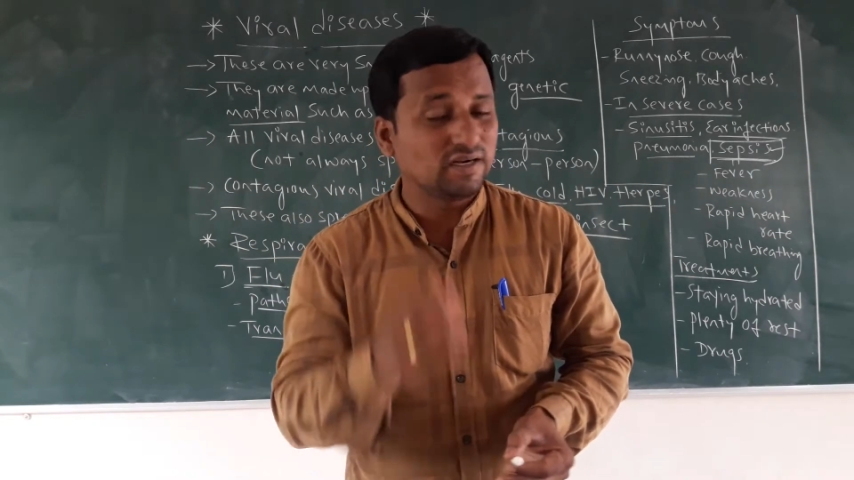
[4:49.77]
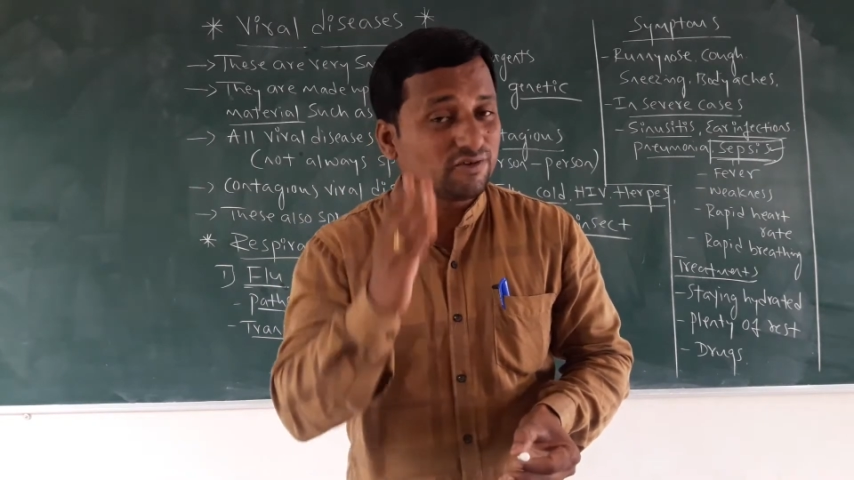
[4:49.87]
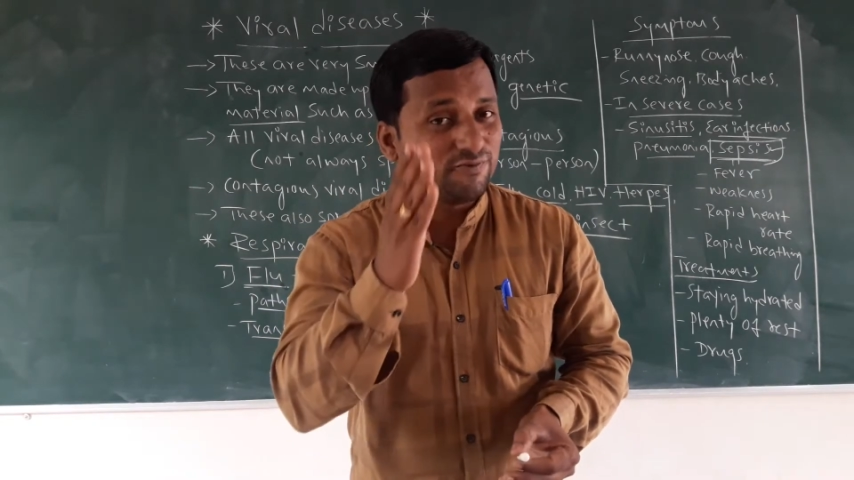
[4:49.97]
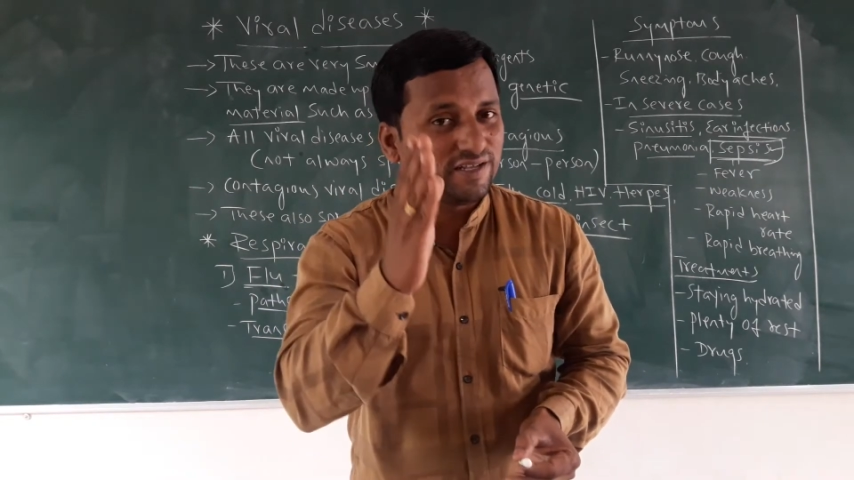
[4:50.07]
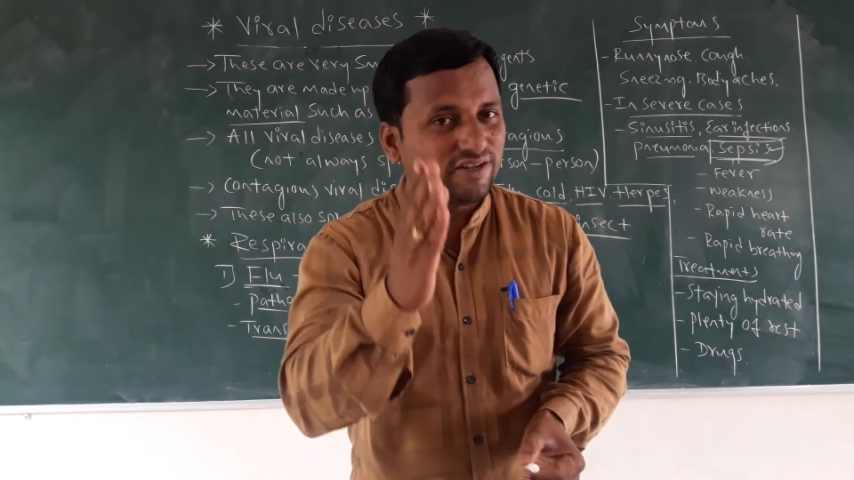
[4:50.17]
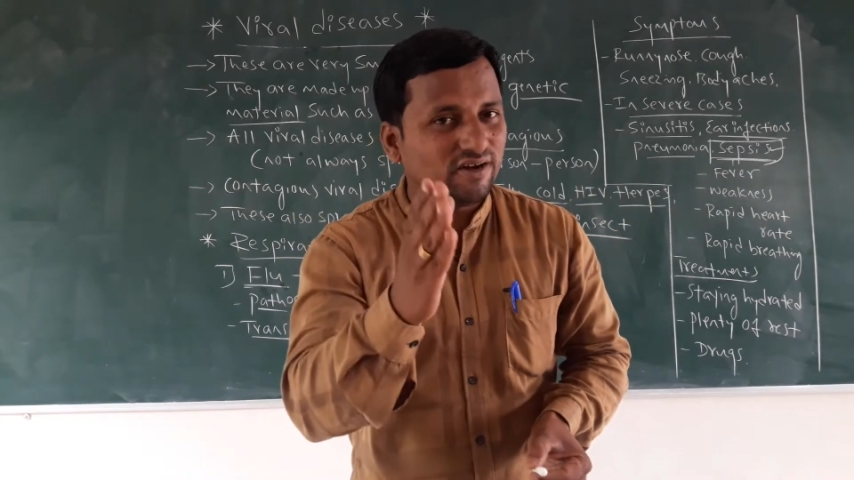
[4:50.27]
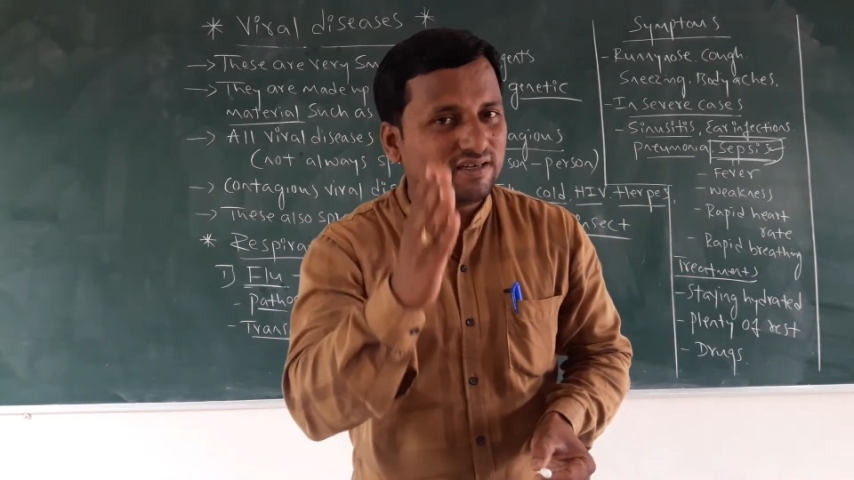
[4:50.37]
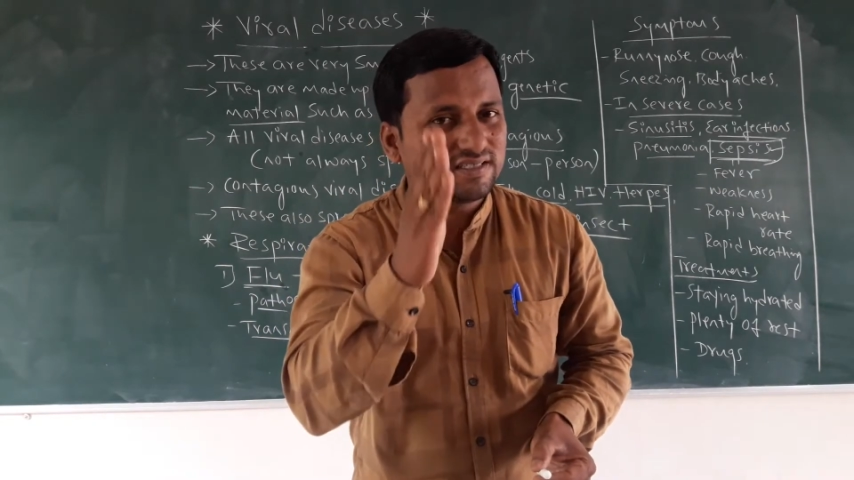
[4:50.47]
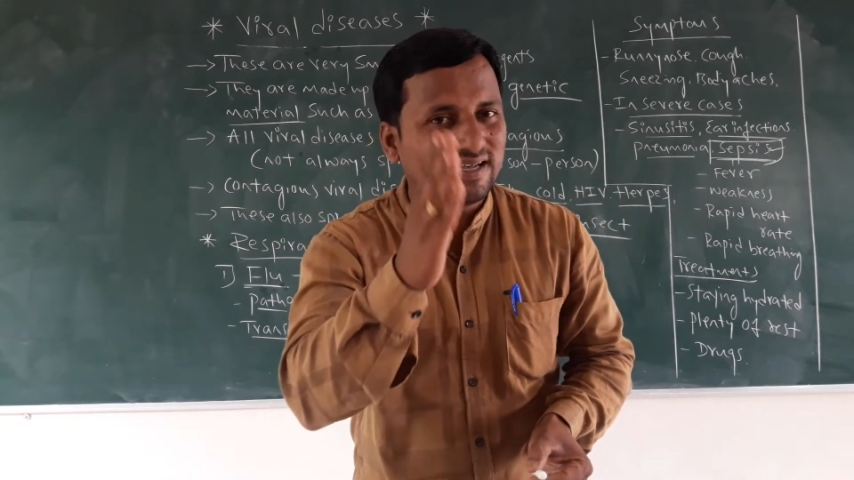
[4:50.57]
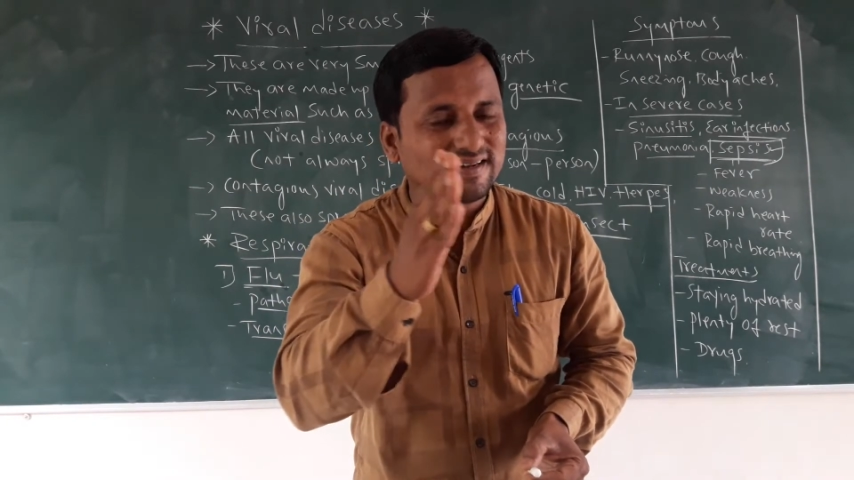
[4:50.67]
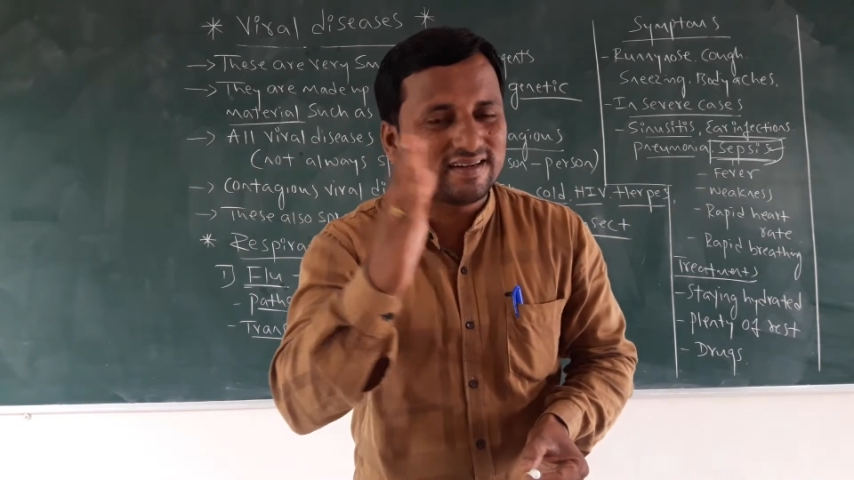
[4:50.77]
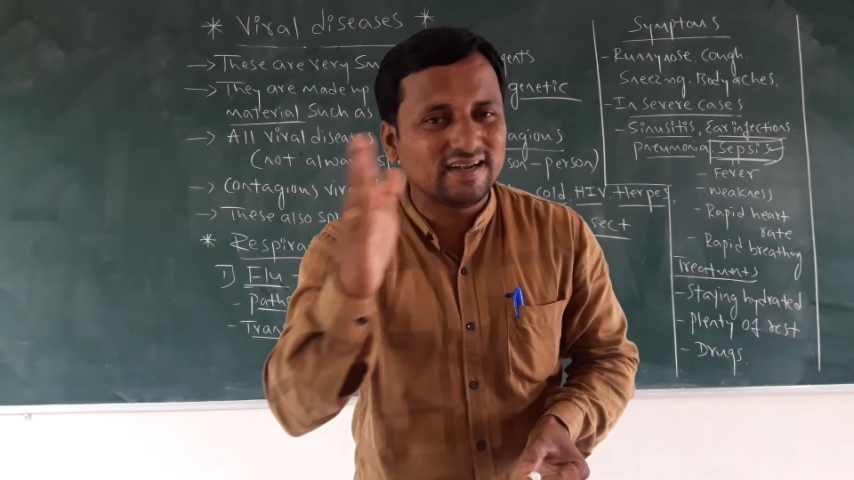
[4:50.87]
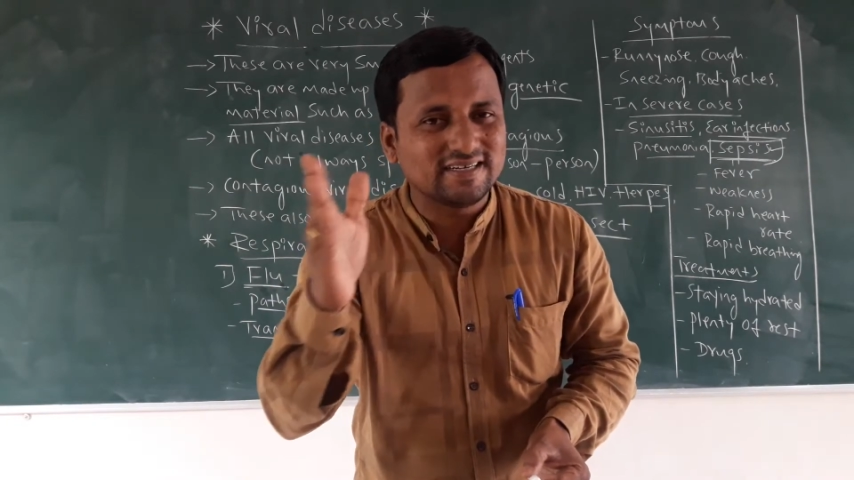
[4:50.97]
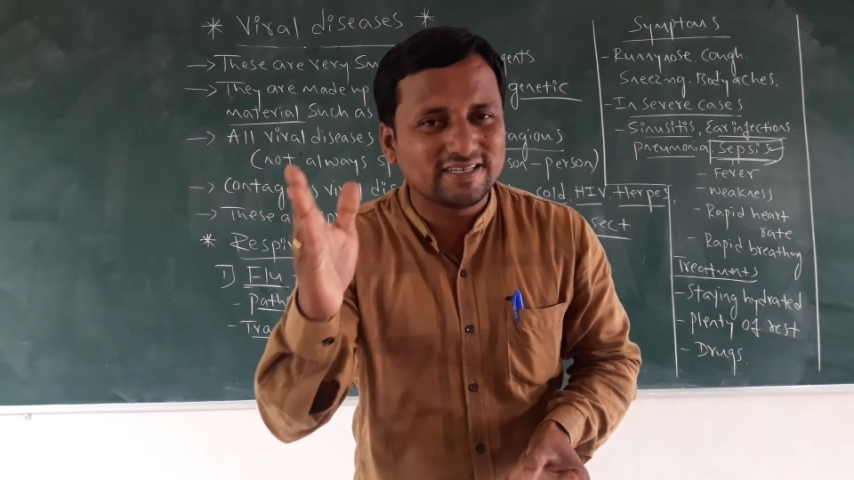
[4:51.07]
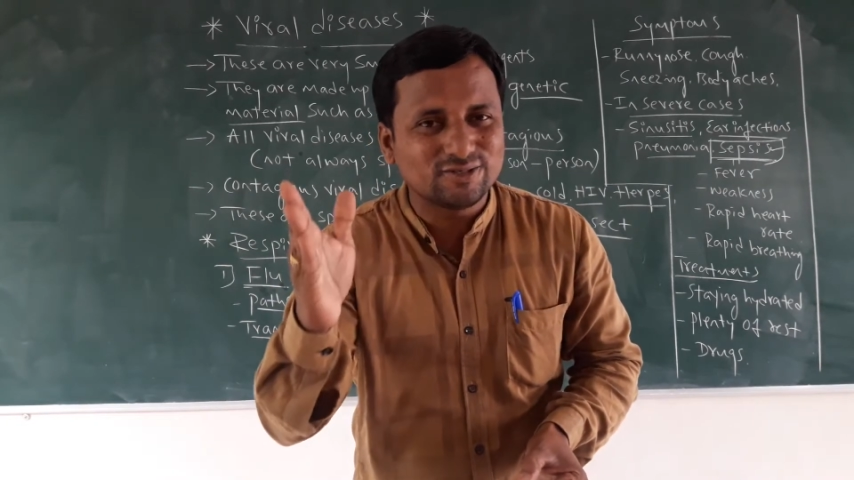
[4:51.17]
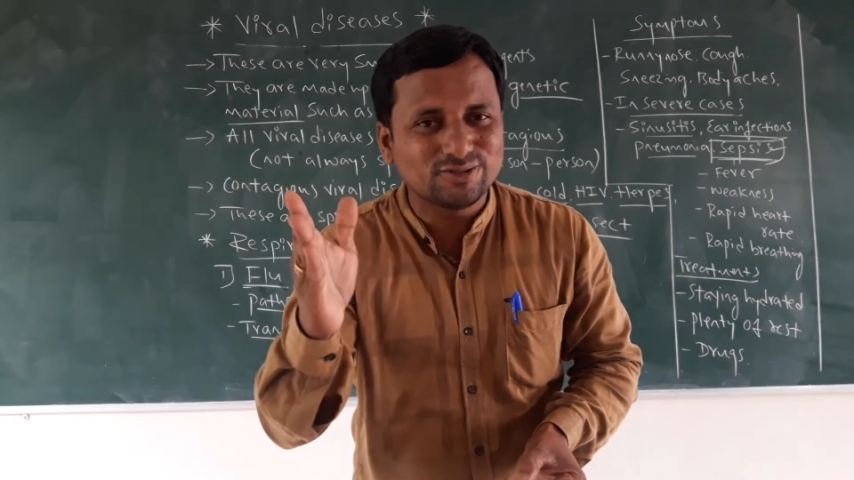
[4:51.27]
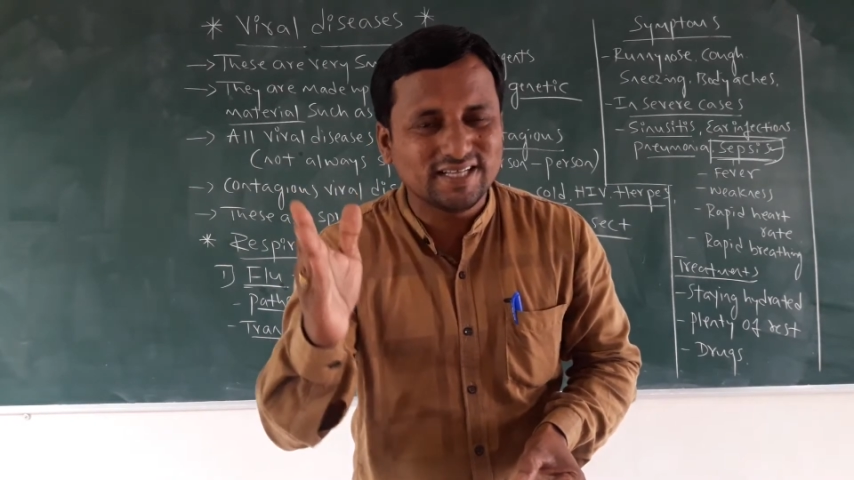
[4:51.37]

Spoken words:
but virions are related to